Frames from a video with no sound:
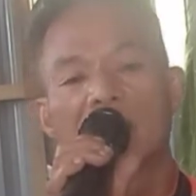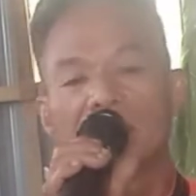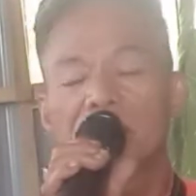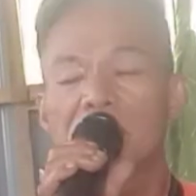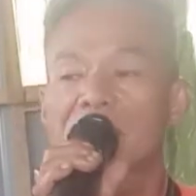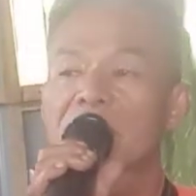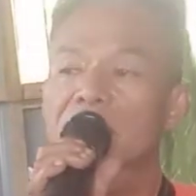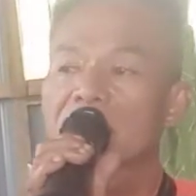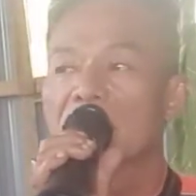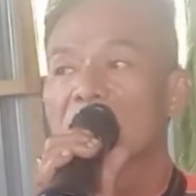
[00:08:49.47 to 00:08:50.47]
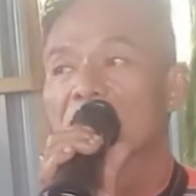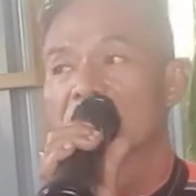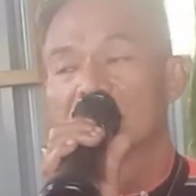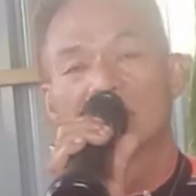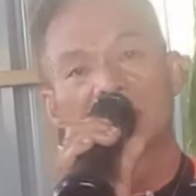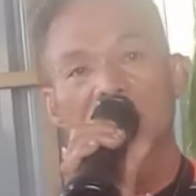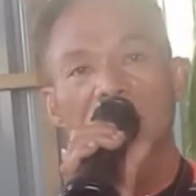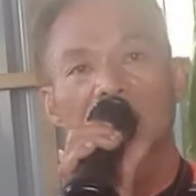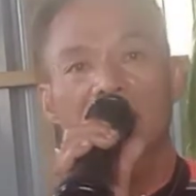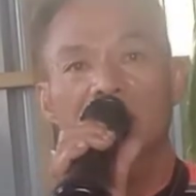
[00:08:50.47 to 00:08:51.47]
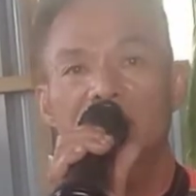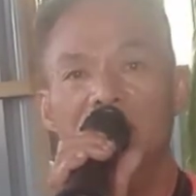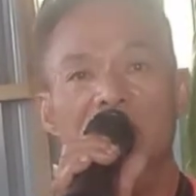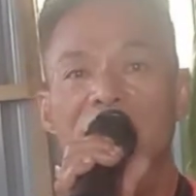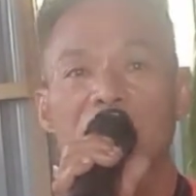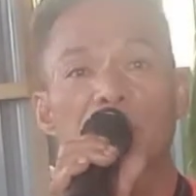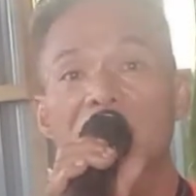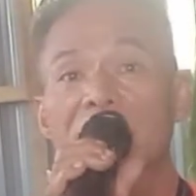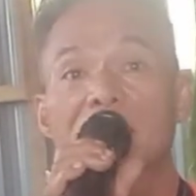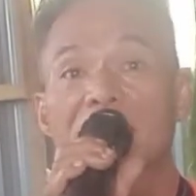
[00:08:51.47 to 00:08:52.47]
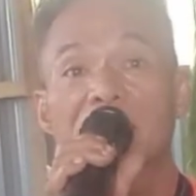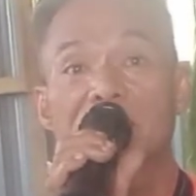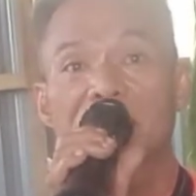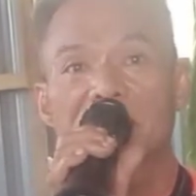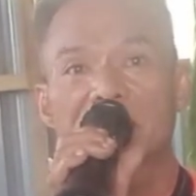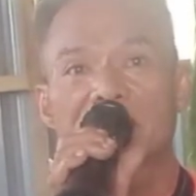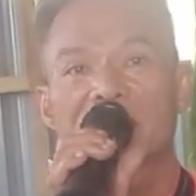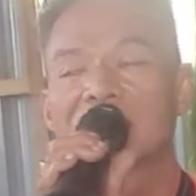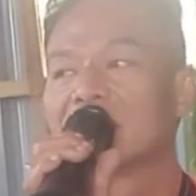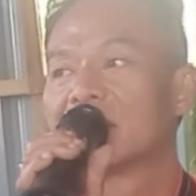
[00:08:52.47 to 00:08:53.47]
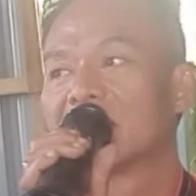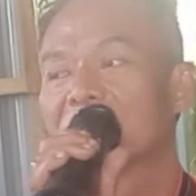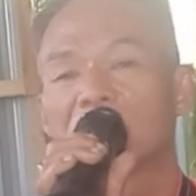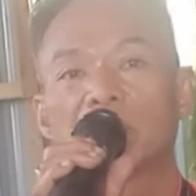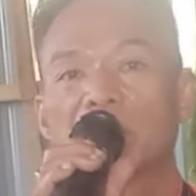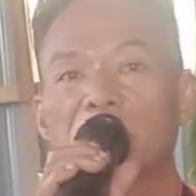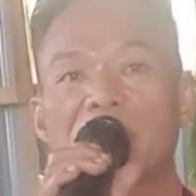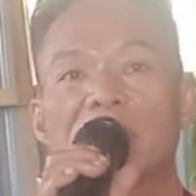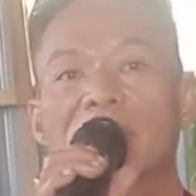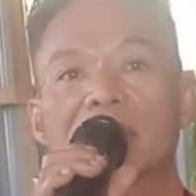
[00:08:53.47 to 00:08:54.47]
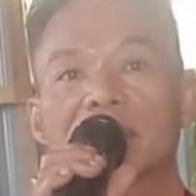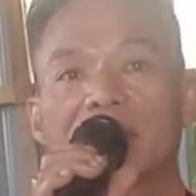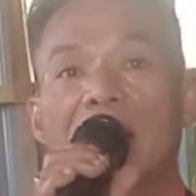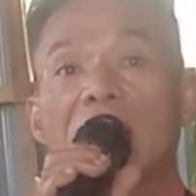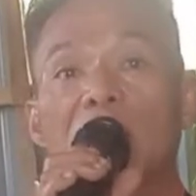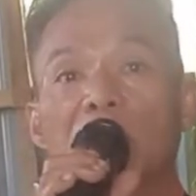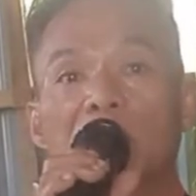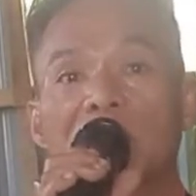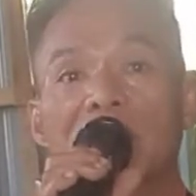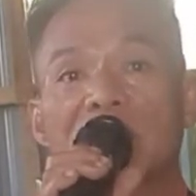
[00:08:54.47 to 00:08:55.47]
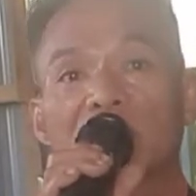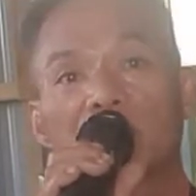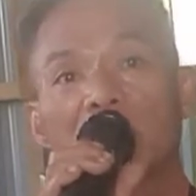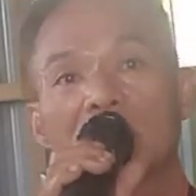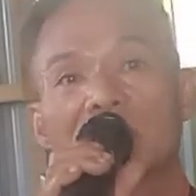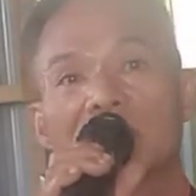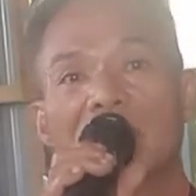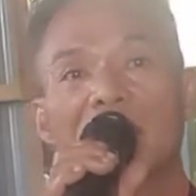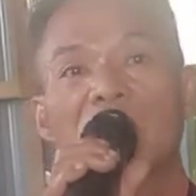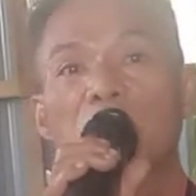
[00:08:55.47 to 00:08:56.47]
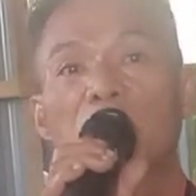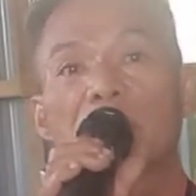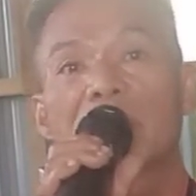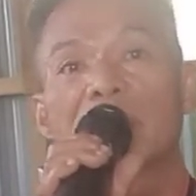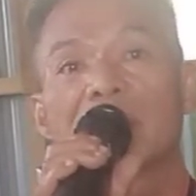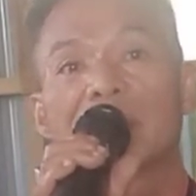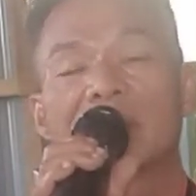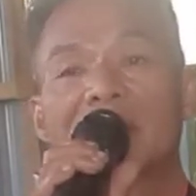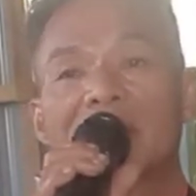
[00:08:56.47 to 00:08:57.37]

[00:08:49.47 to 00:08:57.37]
because as you can see, we are diverse. We are not alone in this world. The